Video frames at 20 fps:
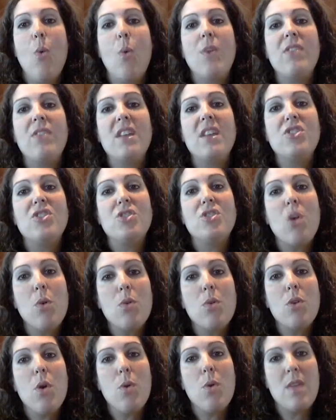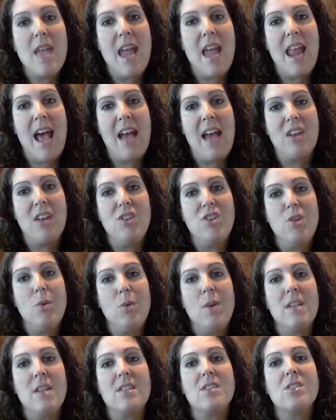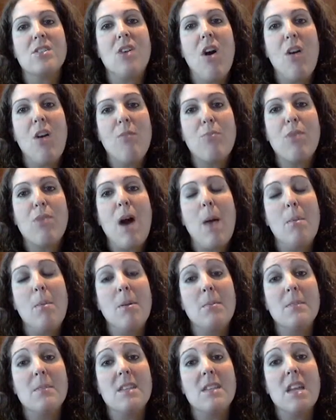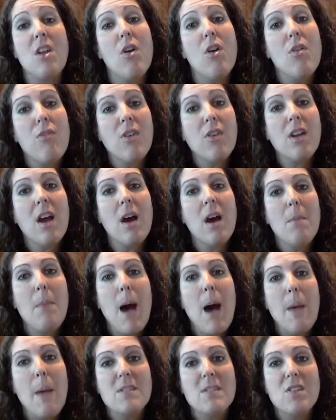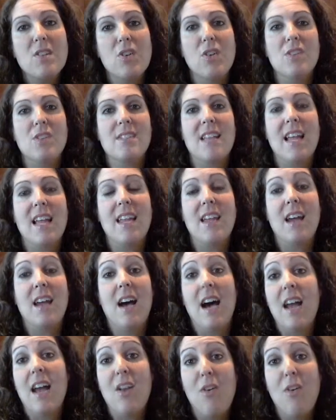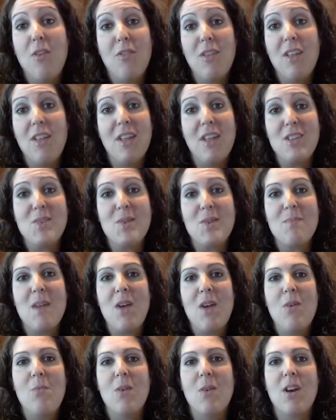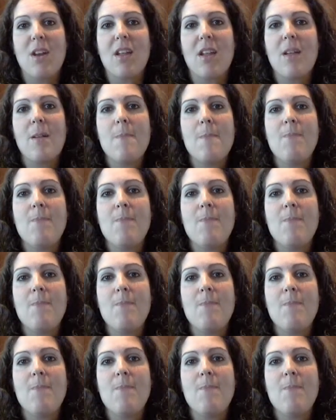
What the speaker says: What they don't know yet how to do is solve problems and overcome obstacles like, I don't feel like doing my homework.